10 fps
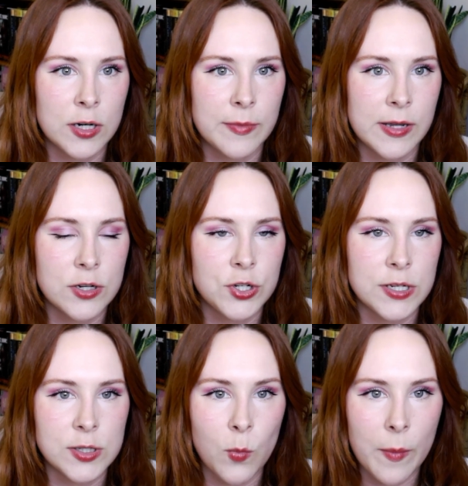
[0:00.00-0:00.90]
her because
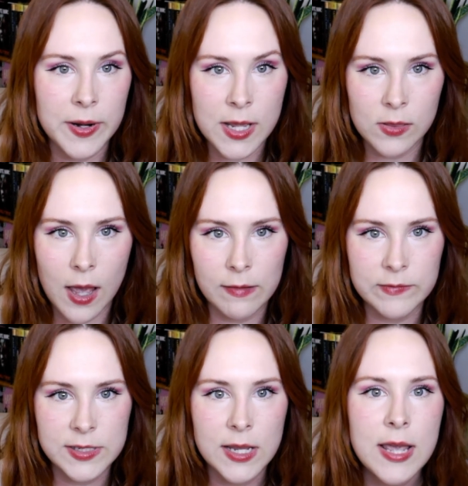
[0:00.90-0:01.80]
she's the woman he
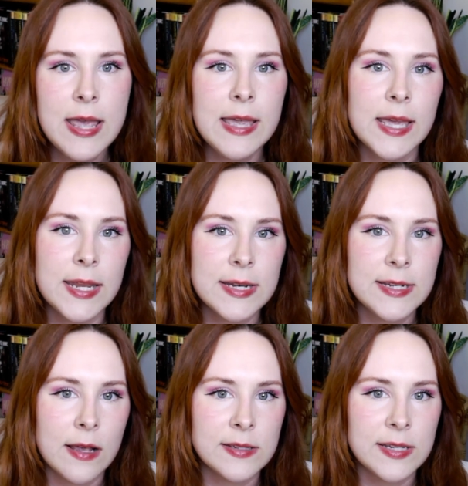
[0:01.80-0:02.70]
loves. Gideon
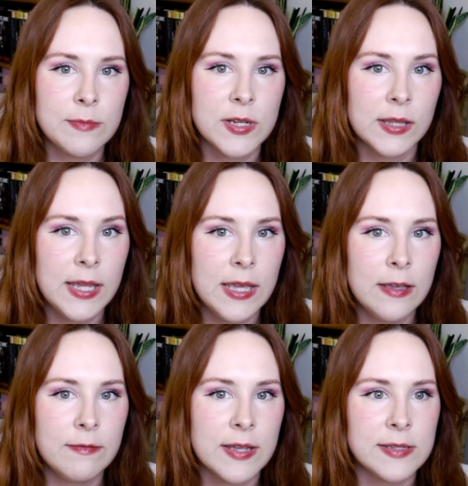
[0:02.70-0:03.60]
tells him to
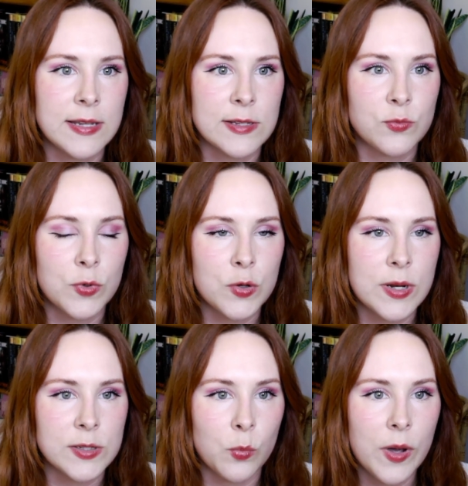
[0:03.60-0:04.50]
leave and says Rune
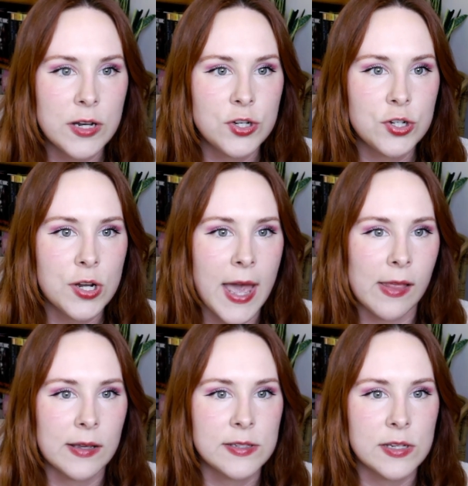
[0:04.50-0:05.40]
is a witch.
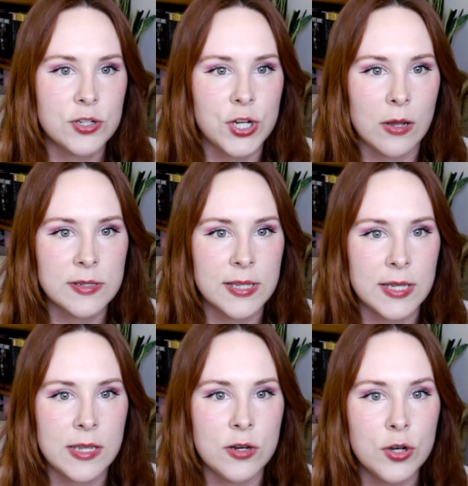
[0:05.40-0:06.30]
Alex shouts that
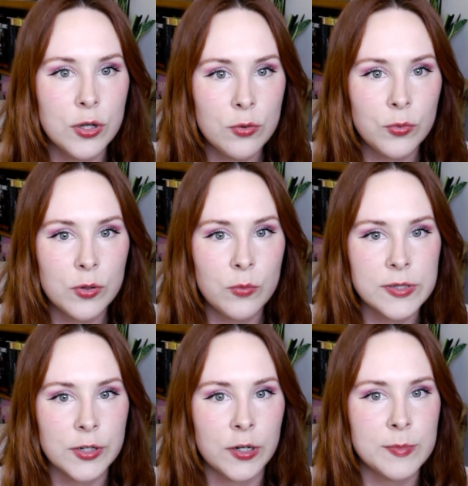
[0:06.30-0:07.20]
he knew Rune
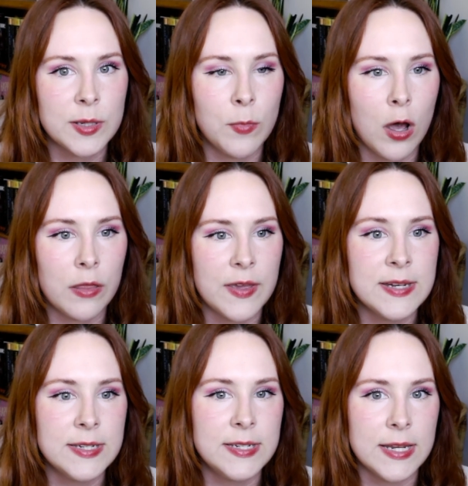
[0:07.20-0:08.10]
was the Crimson Moth
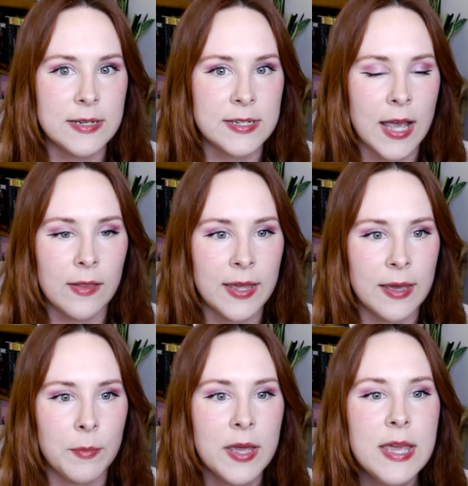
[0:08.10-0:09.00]
and didn't tell
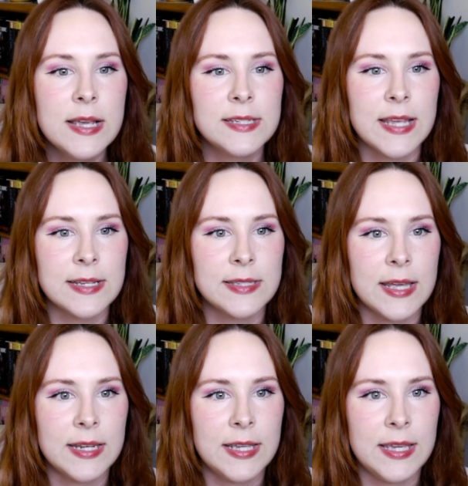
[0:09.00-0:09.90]
him, says
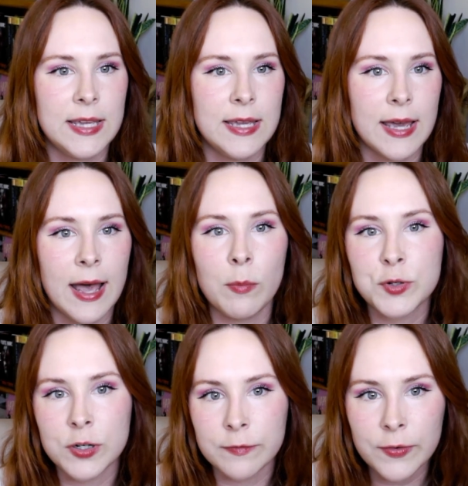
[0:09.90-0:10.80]
that he
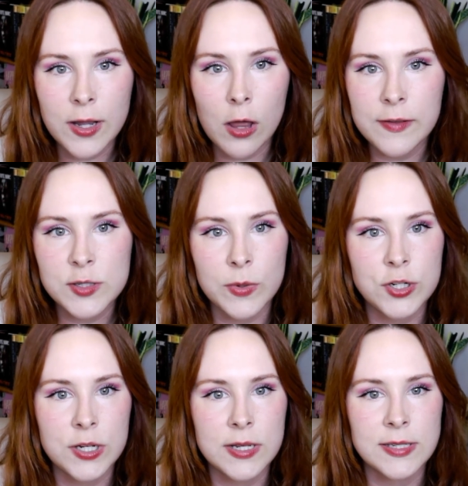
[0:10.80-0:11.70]
helped her free all these
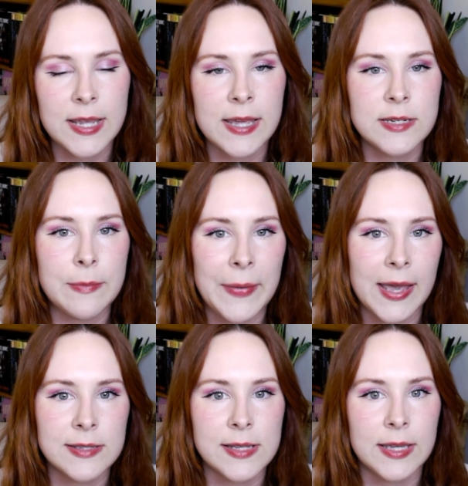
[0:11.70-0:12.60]
witches, and
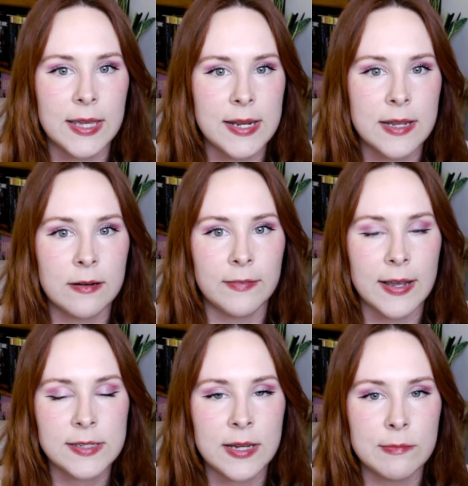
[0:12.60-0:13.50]
demands that Gideon
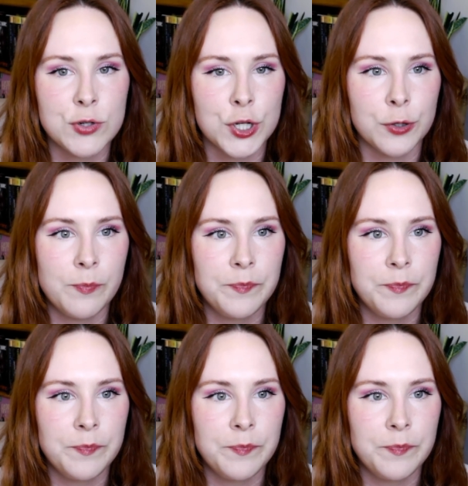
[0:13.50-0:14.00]
arrest him too.